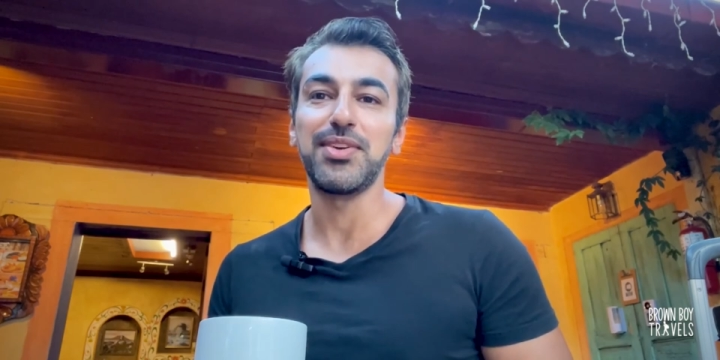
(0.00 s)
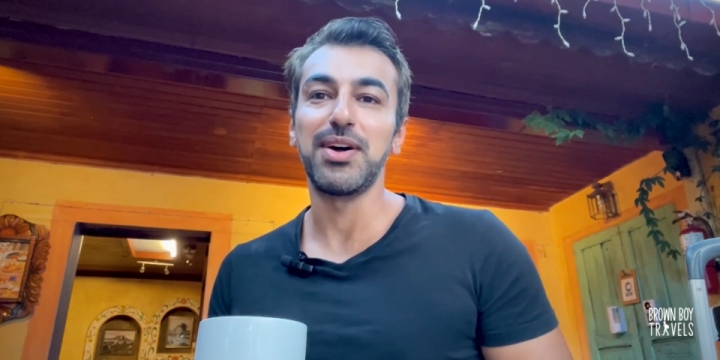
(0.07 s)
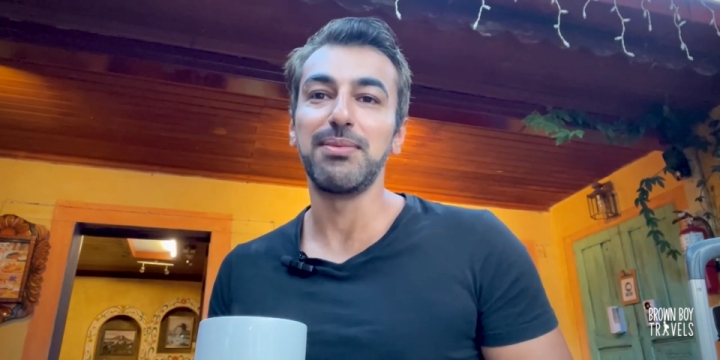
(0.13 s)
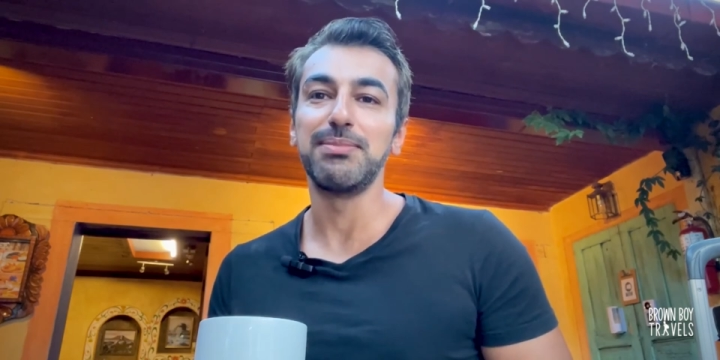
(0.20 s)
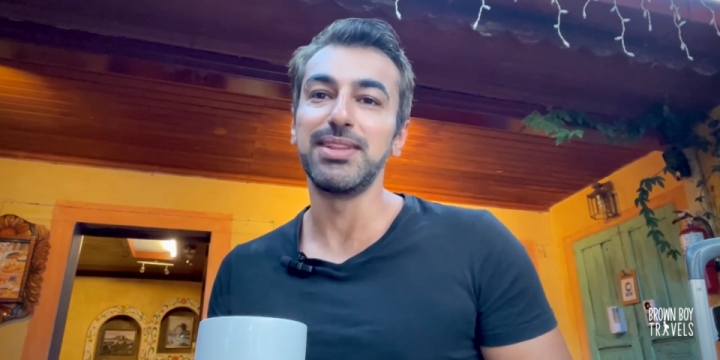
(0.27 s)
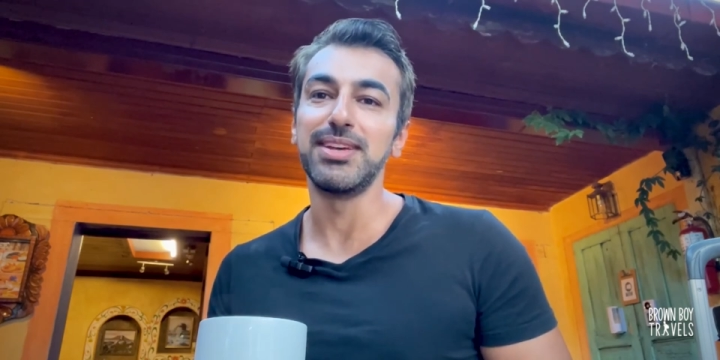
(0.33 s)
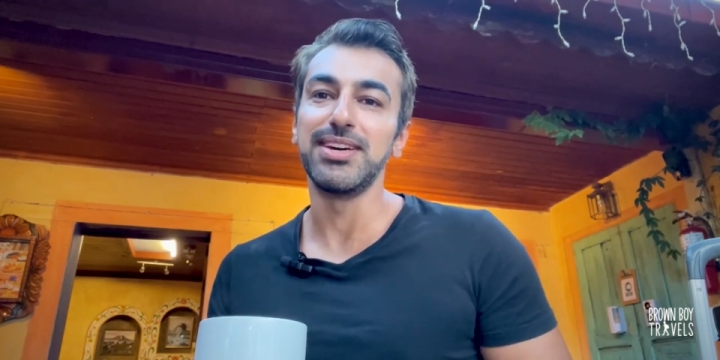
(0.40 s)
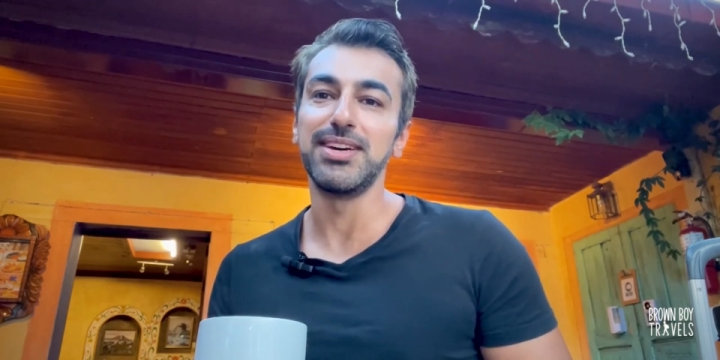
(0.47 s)

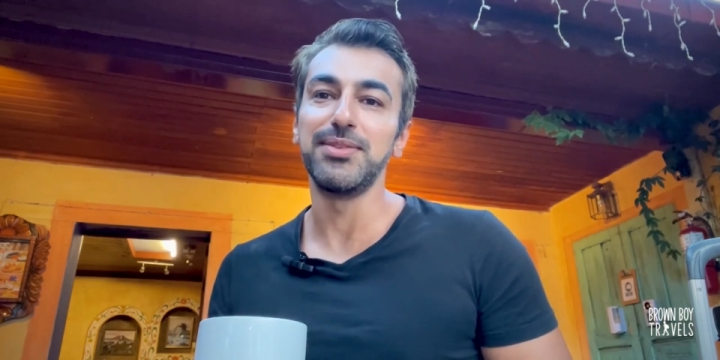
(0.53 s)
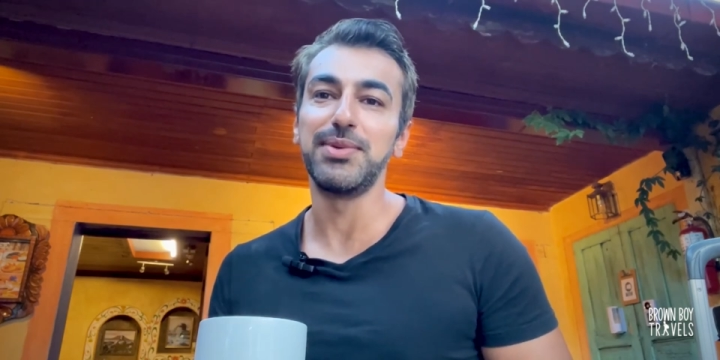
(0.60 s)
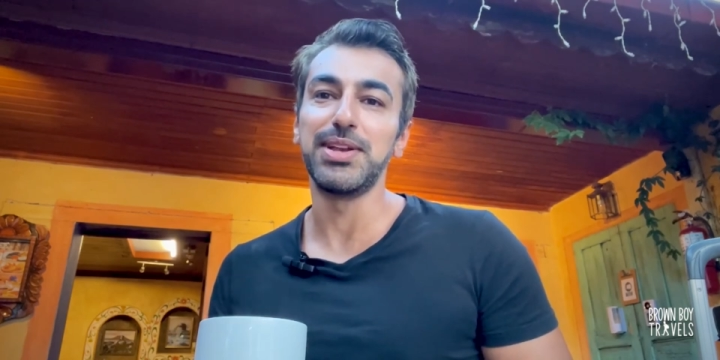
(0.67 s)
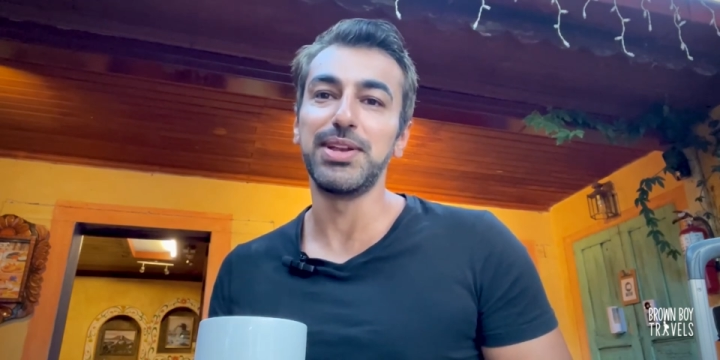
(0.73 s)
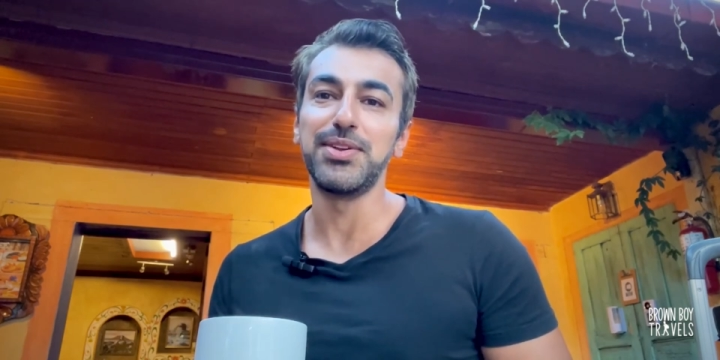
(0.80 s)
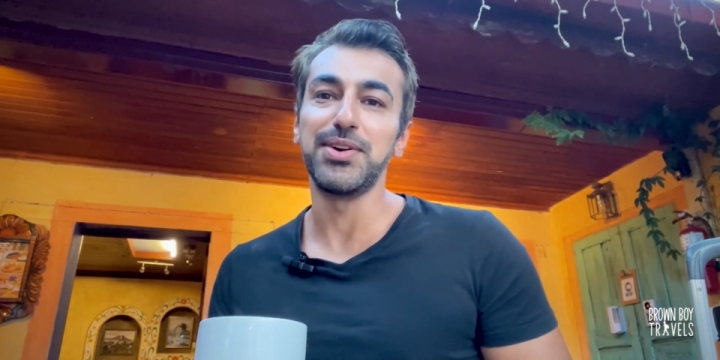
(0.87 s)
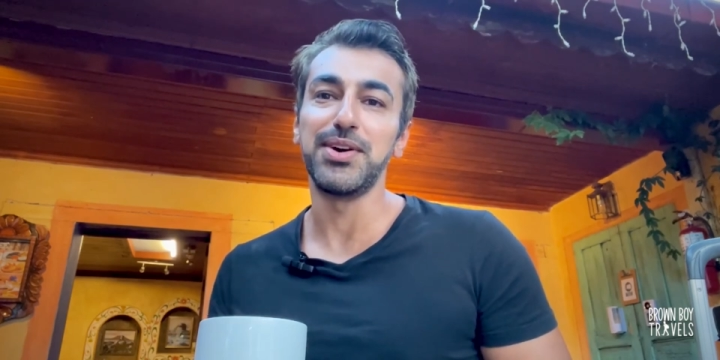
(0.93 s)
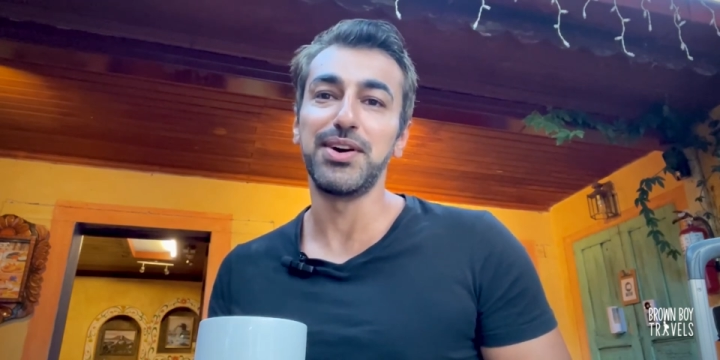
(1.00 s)
from the
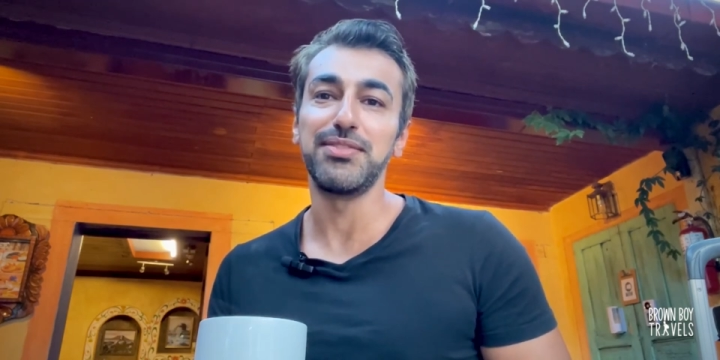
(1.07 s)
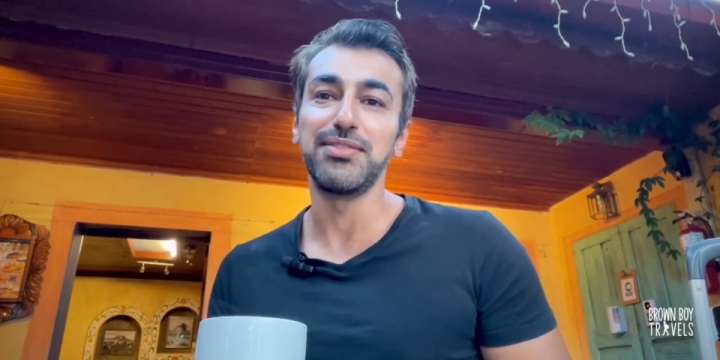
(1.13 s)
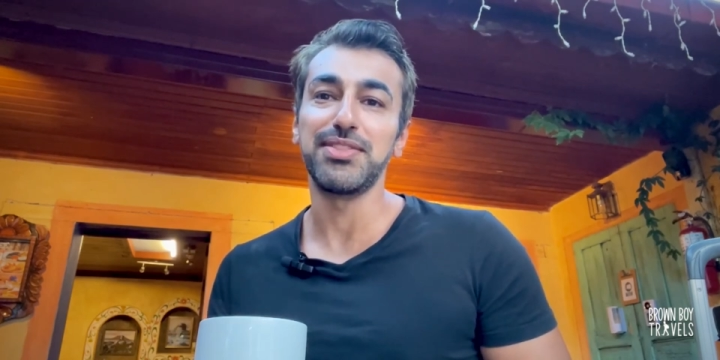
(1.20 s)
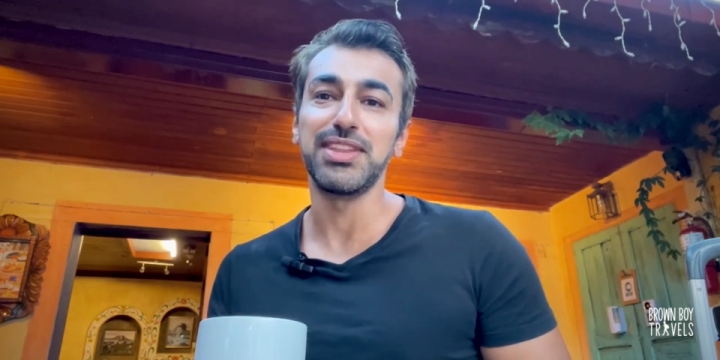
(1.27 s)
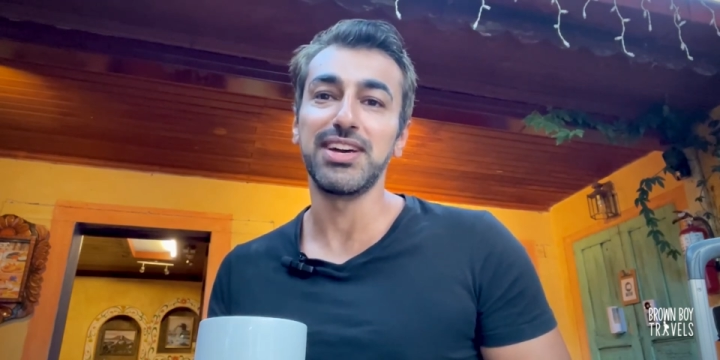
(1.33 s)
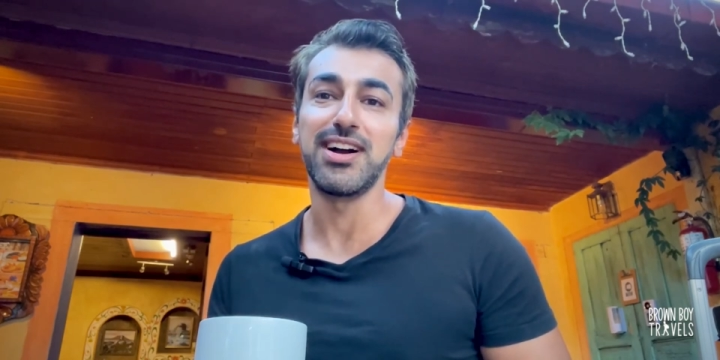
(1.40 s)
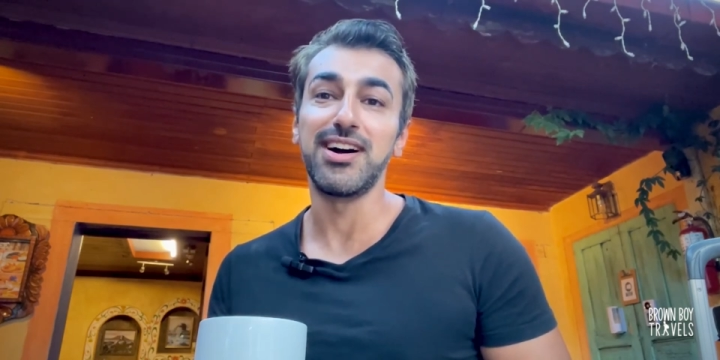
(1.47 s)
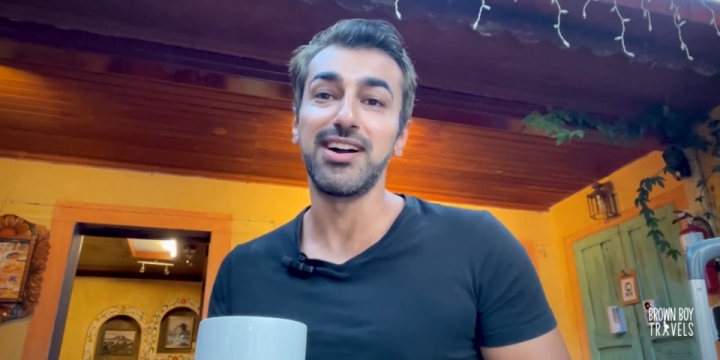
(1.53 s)
window of
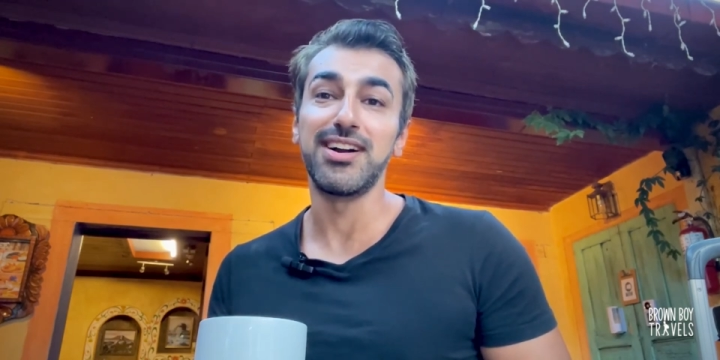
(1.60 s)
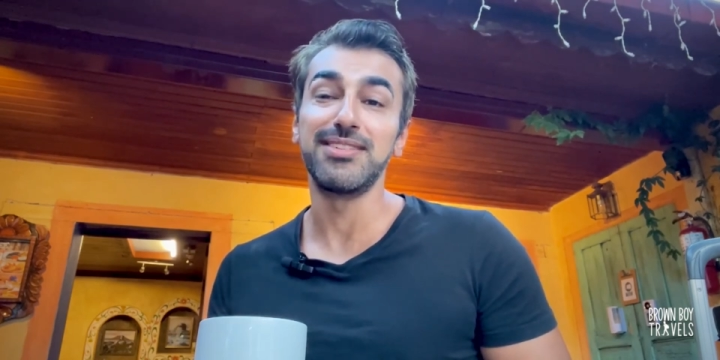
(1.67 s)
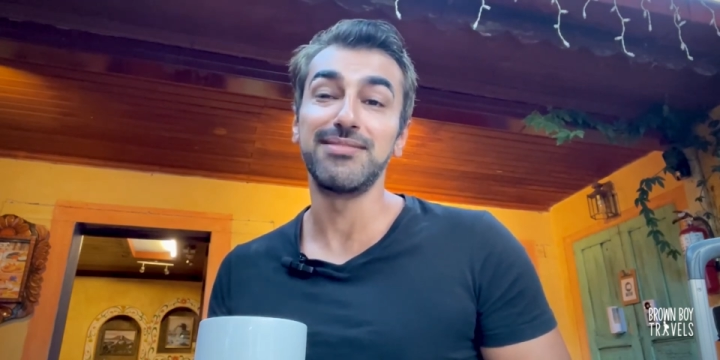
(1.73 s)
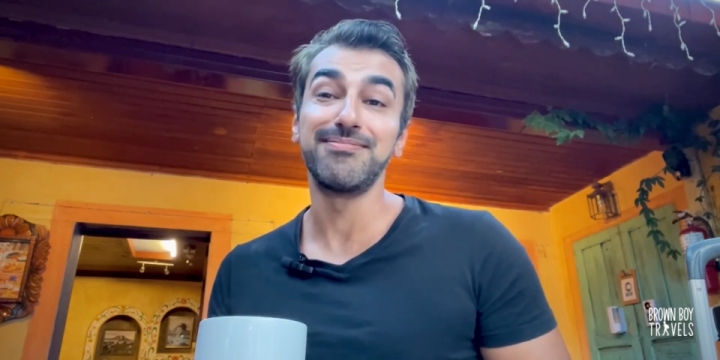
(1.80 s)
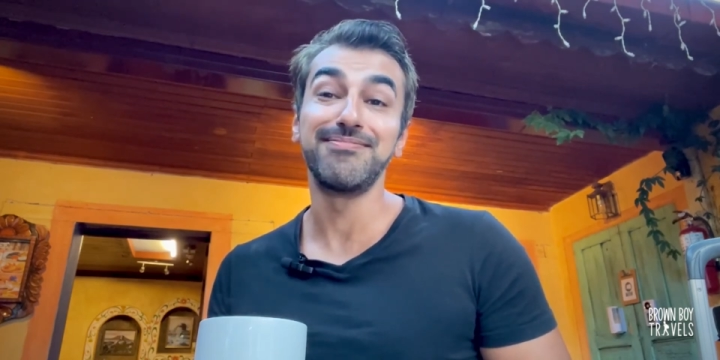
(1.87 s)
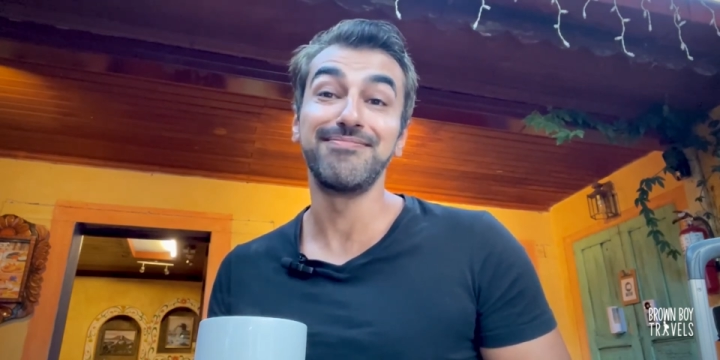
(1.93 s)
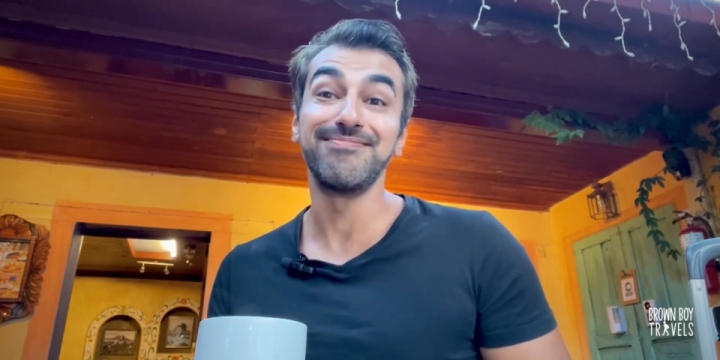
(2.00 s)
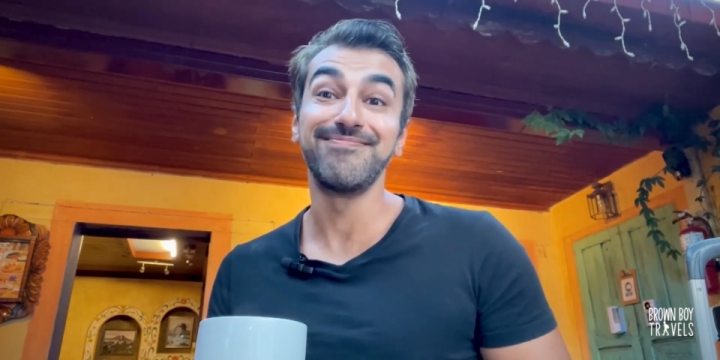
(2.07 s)
the car.